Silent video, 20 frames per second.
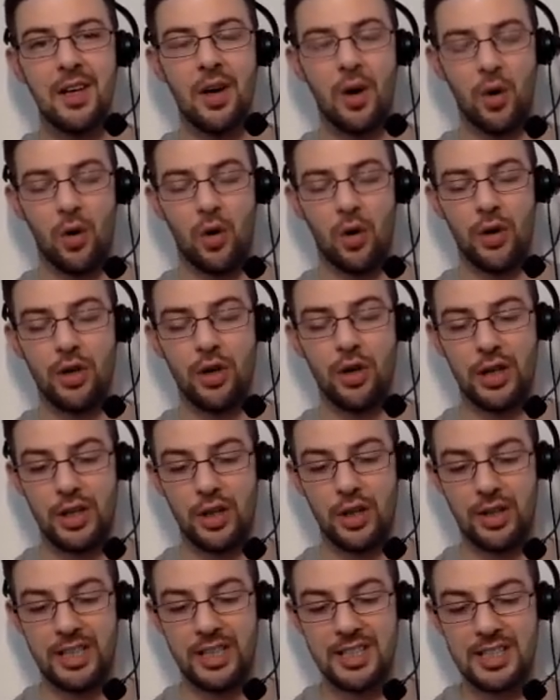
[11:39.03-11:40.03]
or
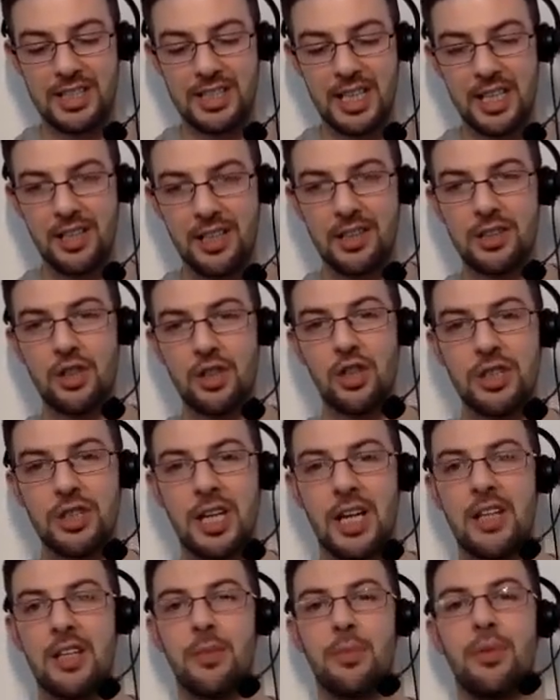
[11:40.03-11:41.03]
you're in sales and you're
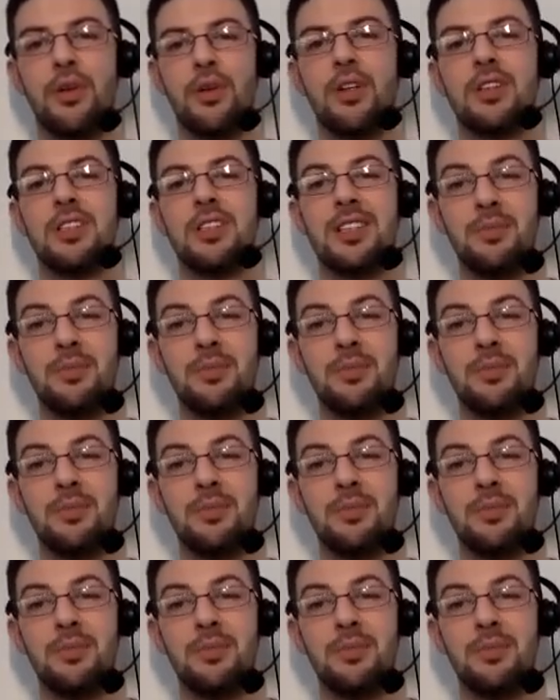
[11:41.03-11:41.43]
selling the product that